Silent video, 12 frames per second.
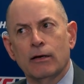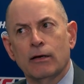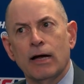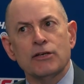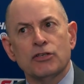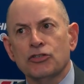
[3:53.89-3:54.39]

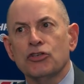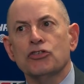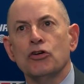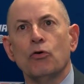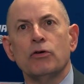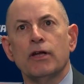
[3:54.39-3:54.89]
Guys, this is
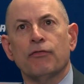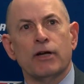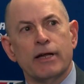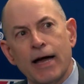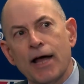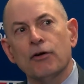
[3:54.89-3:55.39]
no different.
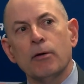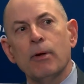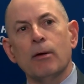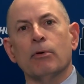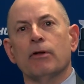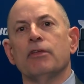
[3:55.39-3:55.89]
You got to
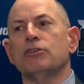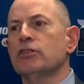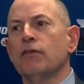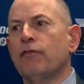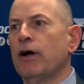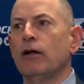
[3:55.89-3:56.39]
remember, this
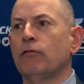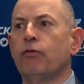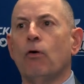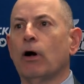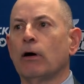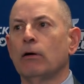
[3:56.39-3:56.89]
is a Final
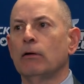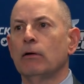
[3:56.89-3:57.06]
Four.